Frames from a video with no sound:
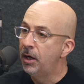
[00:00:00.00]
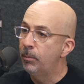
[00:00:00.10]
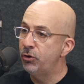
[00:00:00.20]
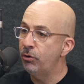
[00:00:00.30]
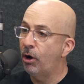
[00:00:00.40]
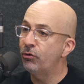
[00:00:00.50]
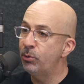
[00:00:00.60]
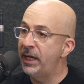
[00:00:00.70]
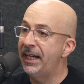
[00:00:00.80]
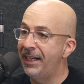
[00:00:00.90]
but you're also
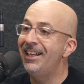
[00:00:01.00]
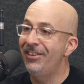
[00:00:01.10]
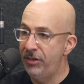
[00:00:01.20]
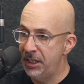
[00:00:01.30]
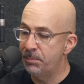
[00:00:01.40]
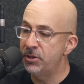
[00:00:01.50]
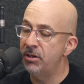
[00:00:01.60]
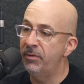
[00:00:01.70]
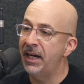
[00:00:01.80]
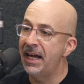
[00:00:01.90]
getting the
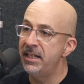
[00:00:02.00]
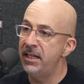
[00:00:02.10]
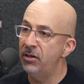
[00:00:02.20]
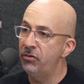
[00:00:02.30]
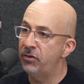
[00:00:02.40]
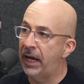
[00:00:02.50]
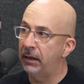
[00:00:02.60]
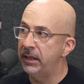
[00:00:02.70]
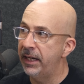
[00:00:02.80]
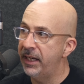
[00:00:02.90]
specific ideas
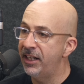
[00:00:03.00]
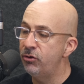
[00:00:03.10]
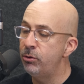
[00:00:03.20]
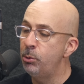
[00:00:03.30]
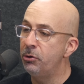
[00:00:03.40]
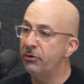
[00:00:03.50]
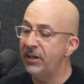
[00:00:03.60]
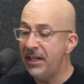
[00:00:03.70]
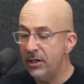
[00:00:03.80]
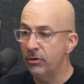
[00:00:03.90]
and getting it into your
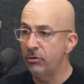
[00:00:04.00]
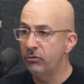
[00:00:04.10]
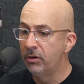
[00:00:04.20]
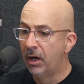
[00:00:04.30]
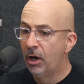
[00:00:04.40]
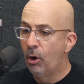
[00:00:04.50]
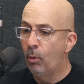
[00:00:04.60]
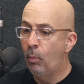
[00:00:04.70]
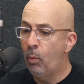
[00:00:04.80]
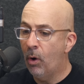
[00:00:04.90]
ears,
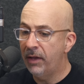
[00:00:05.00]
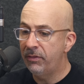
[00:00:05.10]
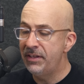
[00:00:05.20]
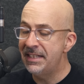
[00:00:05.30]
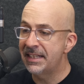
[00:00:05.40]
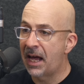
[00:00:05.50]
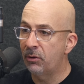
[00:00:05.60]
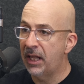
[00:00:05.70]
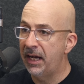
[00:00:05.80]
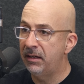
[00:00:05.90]
what these
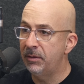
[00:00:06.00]
sound like.